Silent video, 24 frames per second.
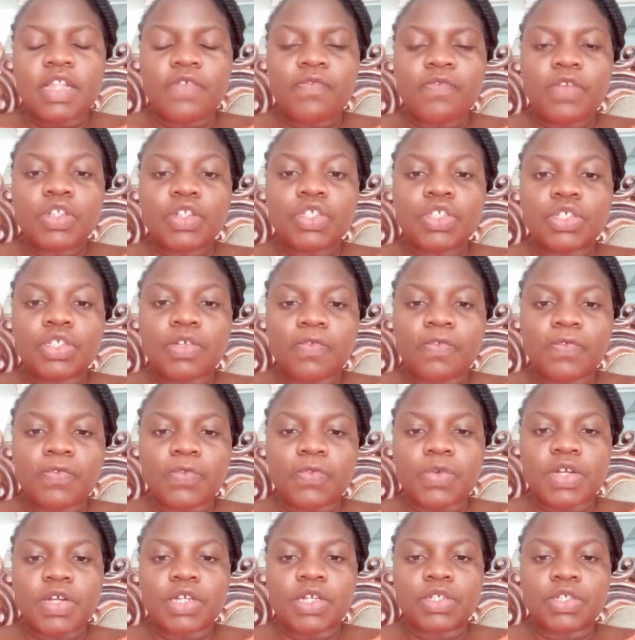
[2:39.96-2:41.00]
different
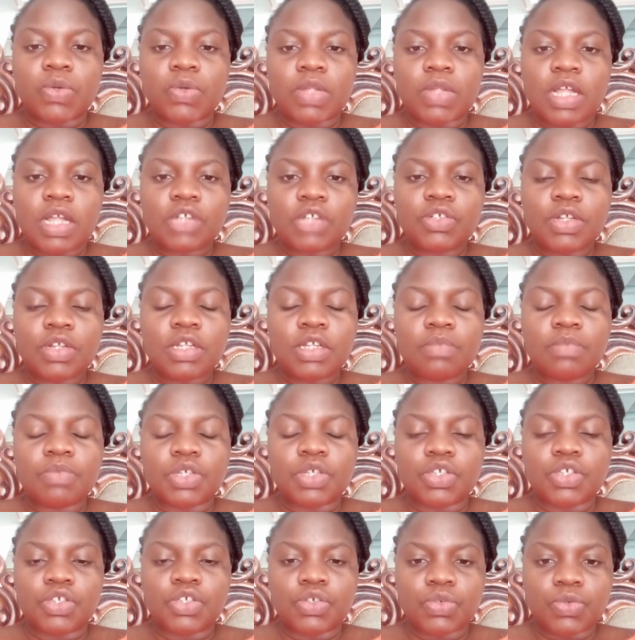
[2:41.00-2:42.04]
softwares could actually
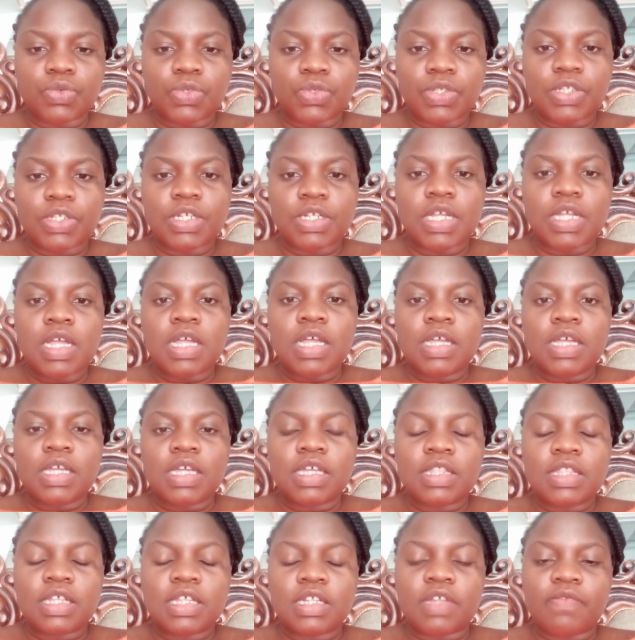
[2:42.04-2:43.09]
be used
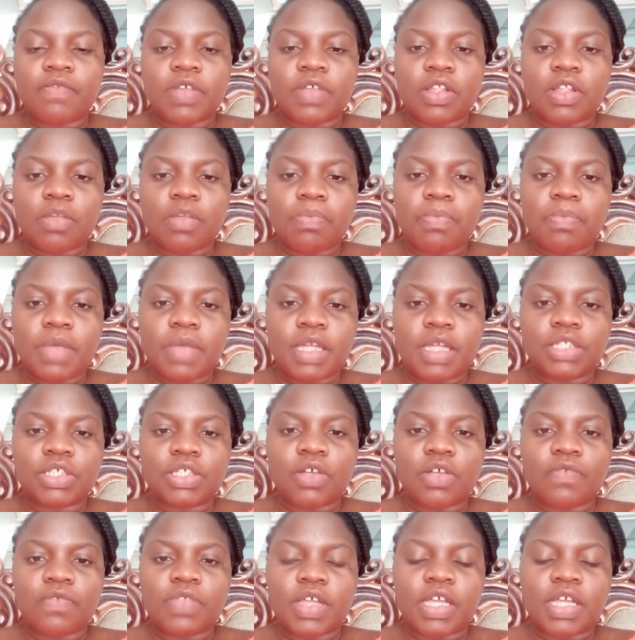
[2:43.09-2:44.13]
in the development
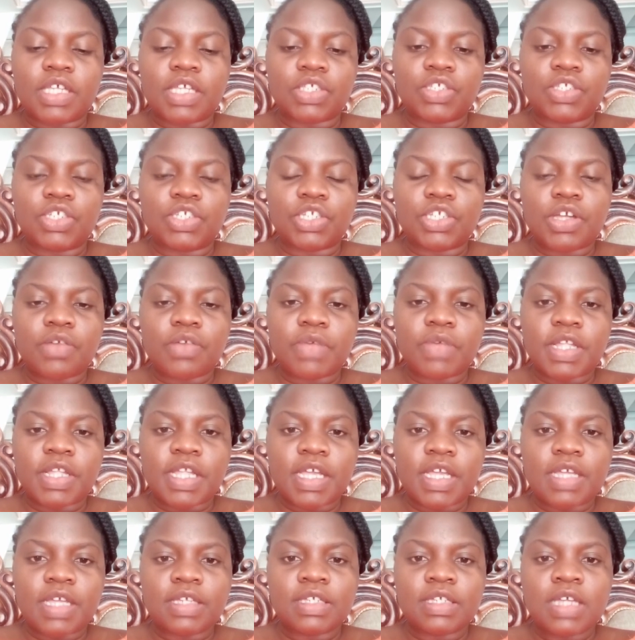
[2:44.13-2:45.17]
of the
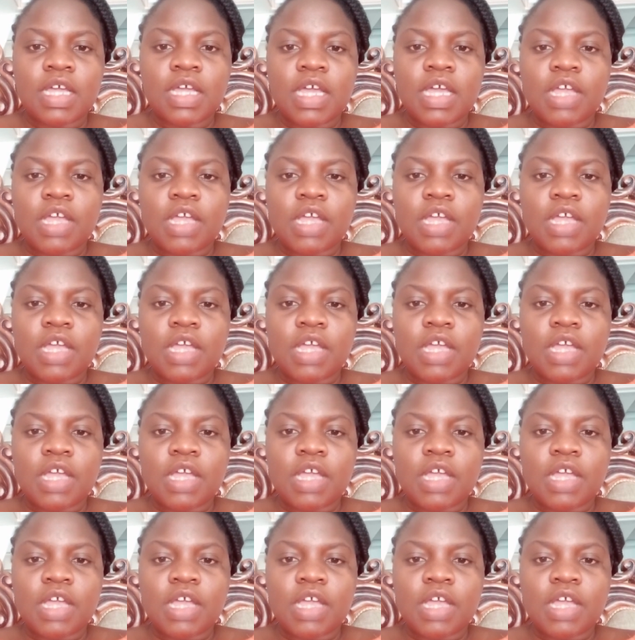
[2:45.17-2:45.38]
sgRNA.